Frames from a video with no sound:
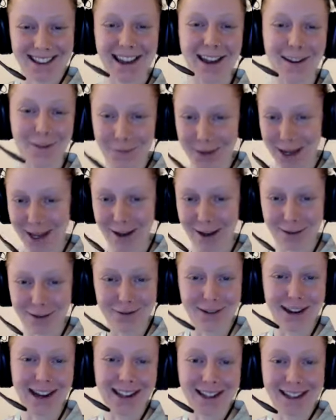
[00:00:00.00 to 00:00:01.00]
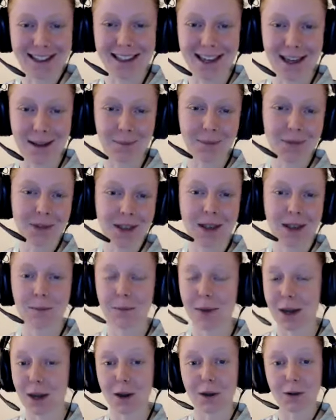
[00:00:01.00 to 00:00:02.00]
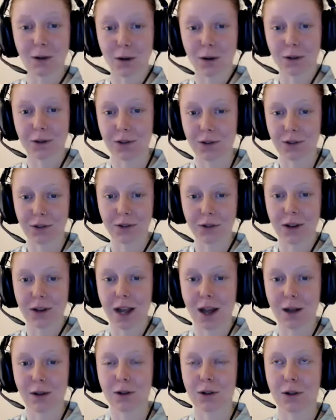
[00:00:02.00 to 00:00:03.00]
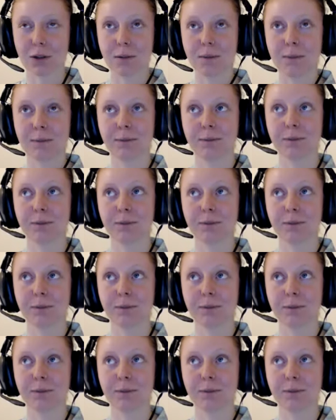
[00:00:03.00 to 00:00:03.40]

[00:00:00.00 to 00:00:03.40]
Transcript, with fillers: I have my own reality, my own conscious creation.